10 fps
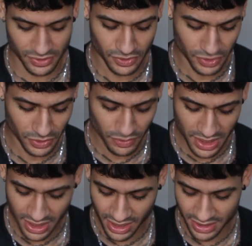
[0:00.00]
to during the
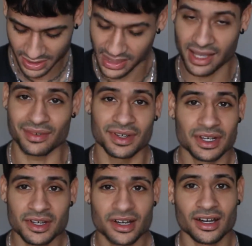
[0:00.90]
weekends because i have
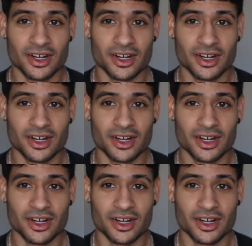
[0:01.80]
a,